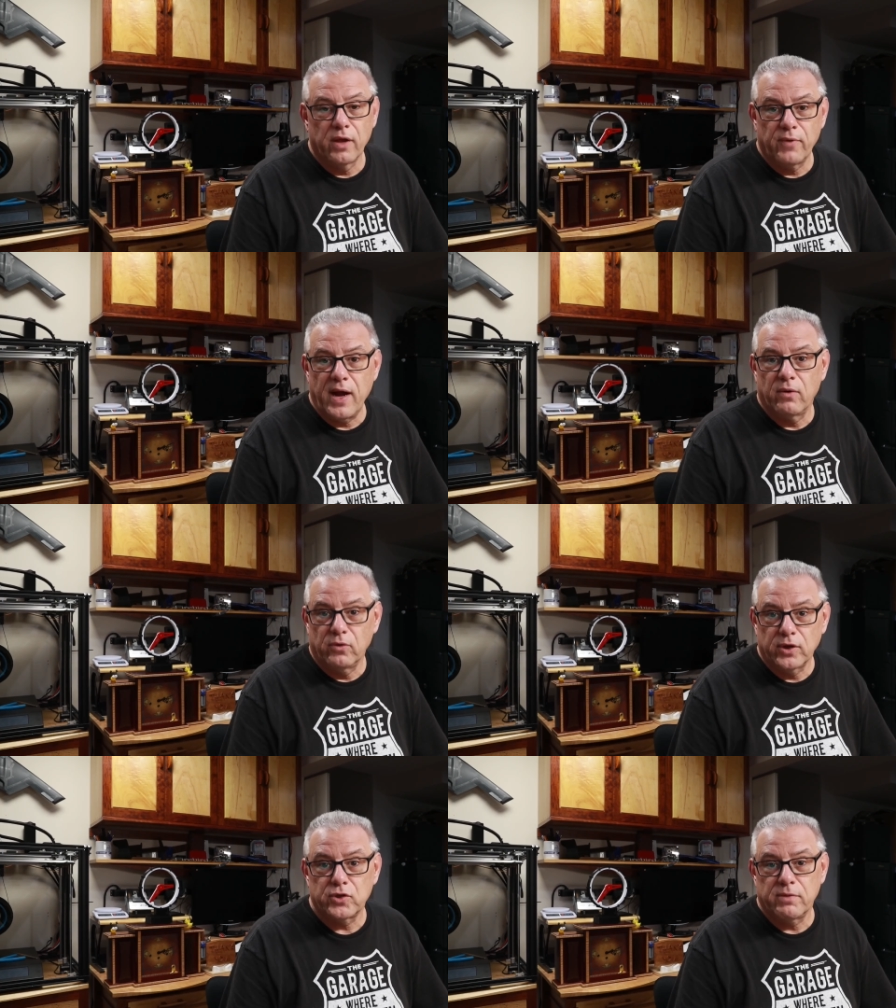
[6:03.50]
all
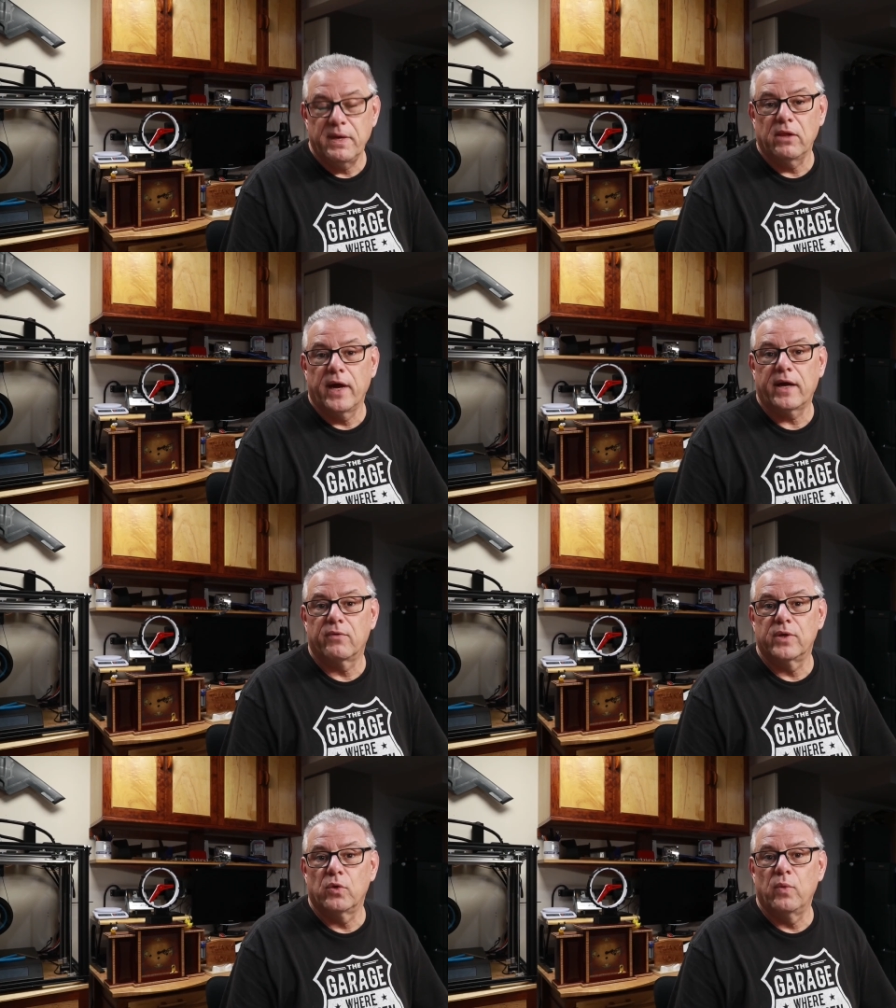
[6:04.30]
around looks to me like a
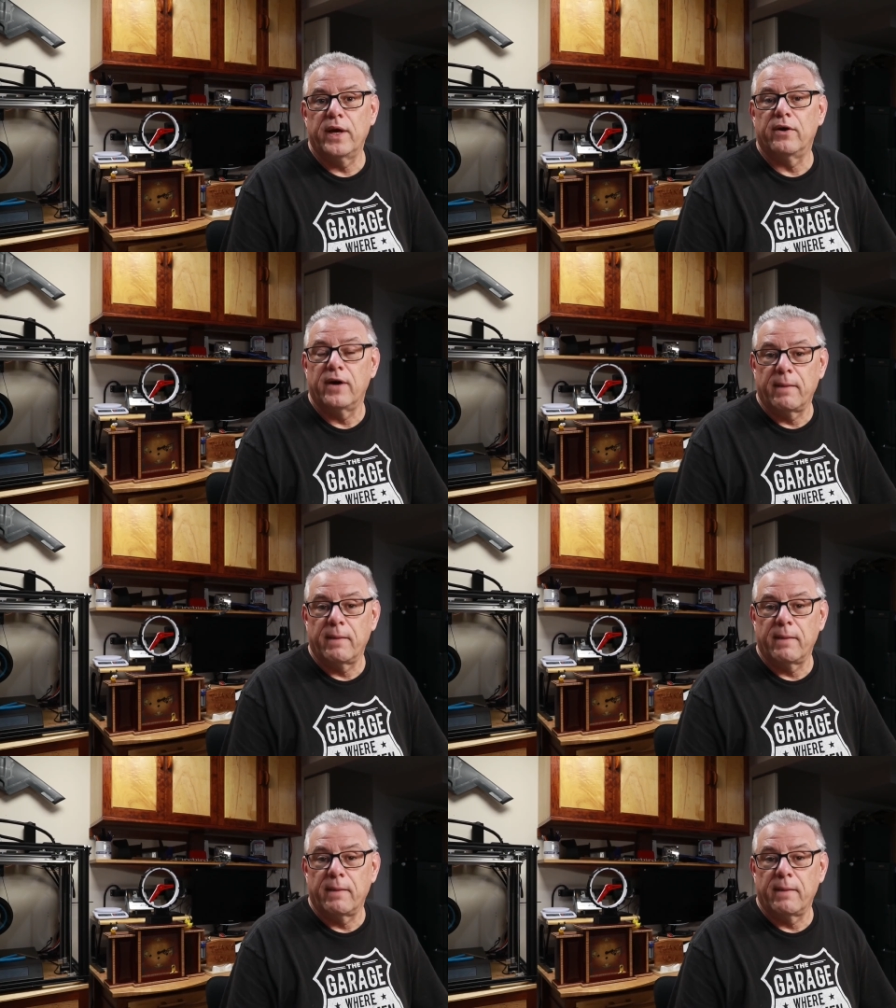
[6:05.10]
real winner,